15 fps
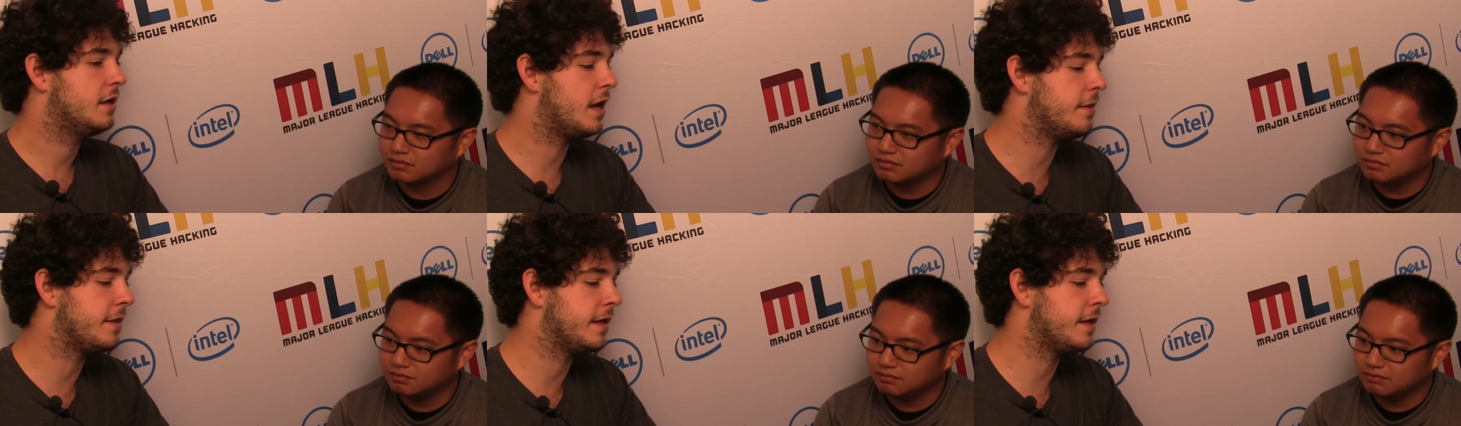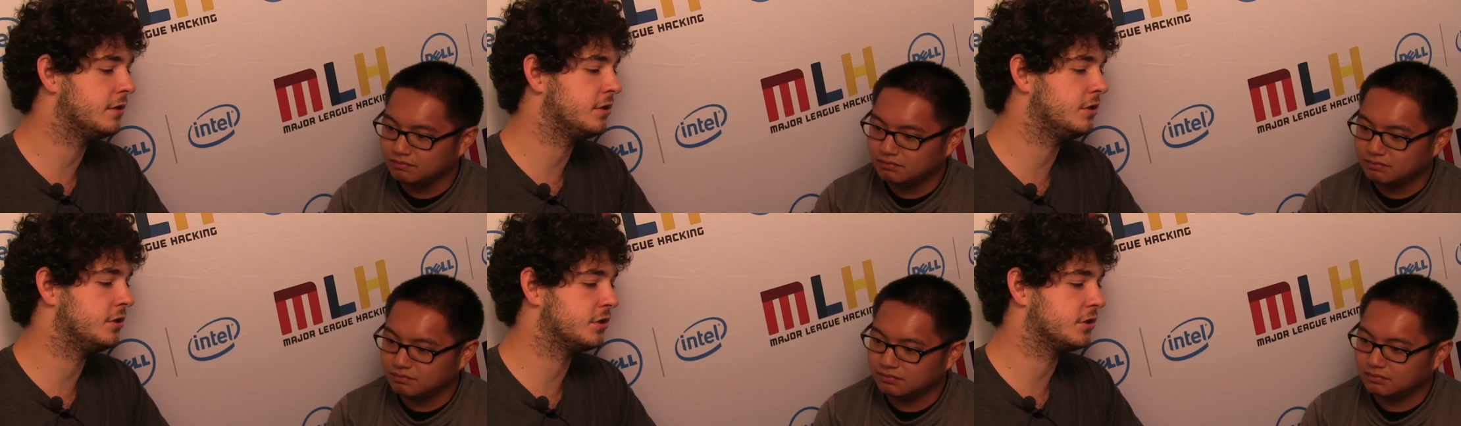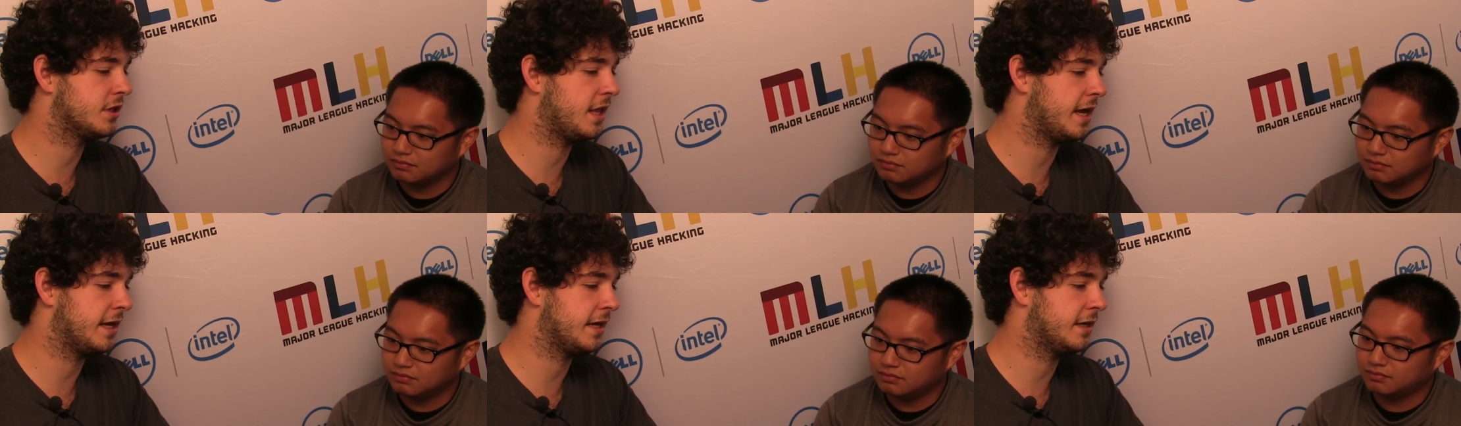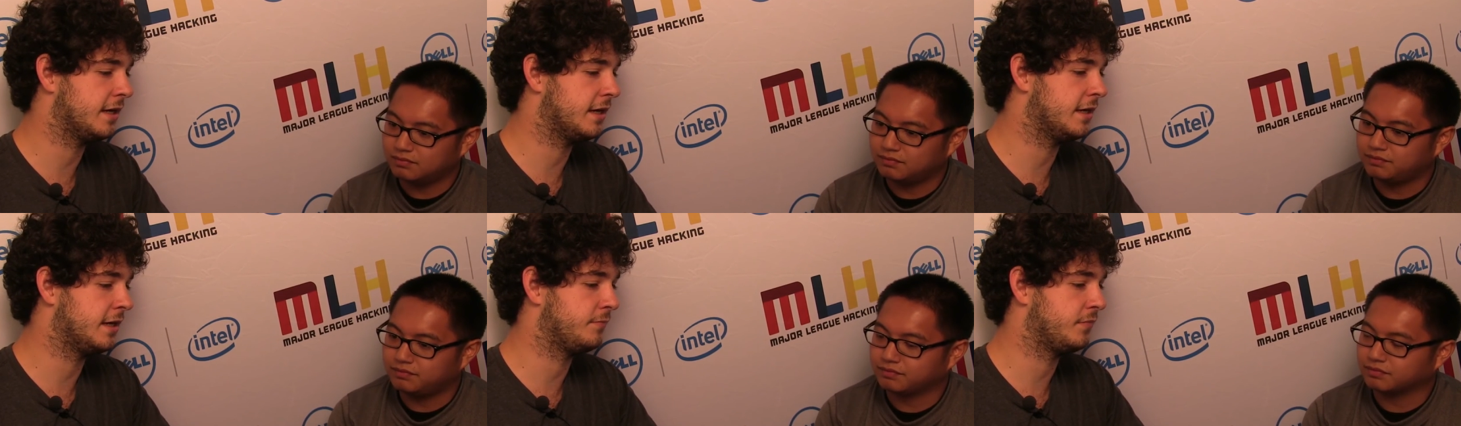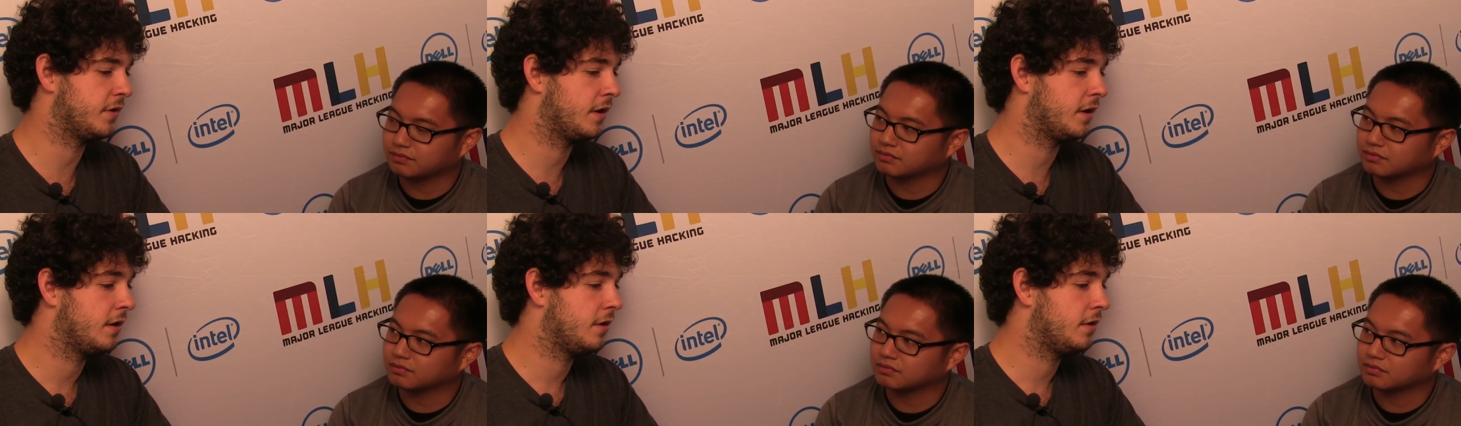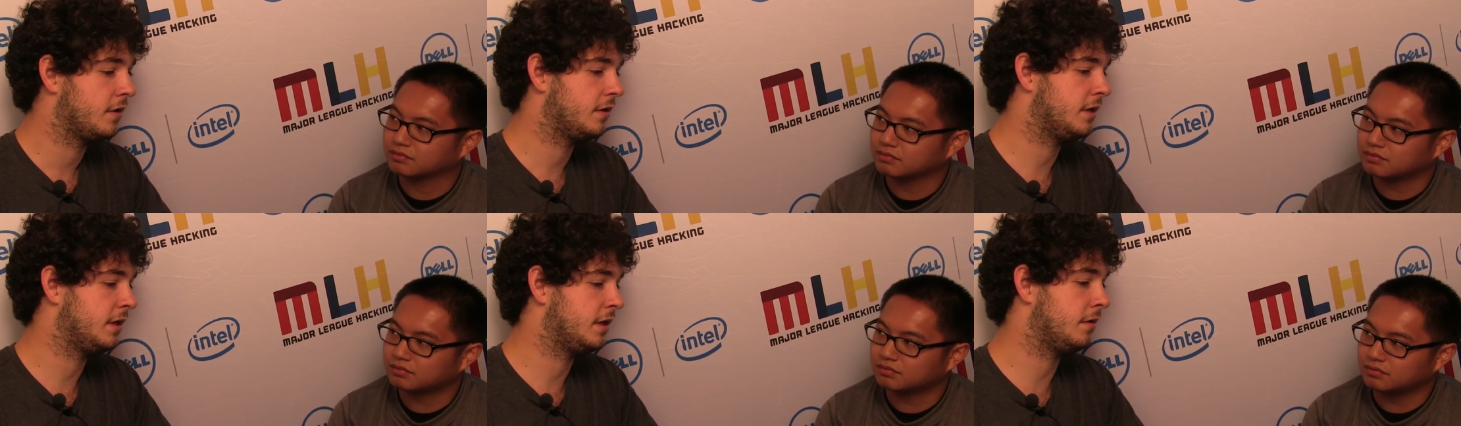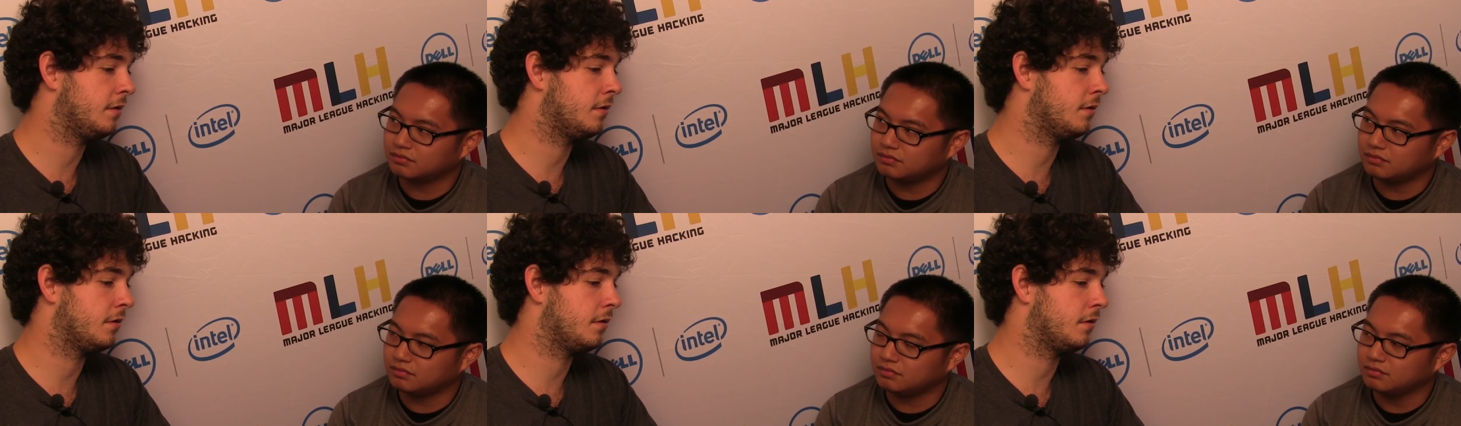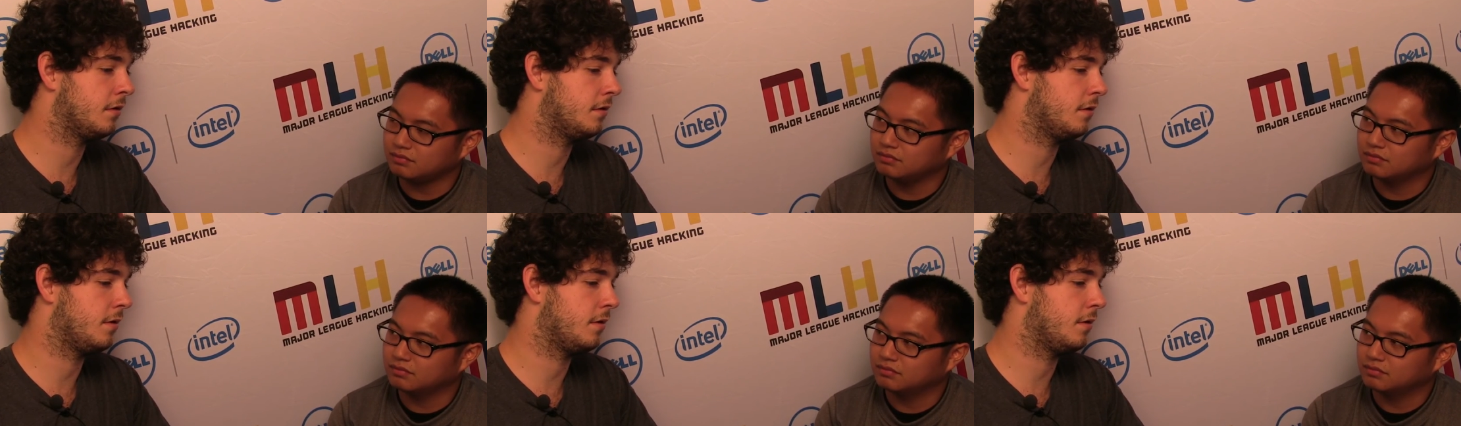Speaker 1: and they can just like um, either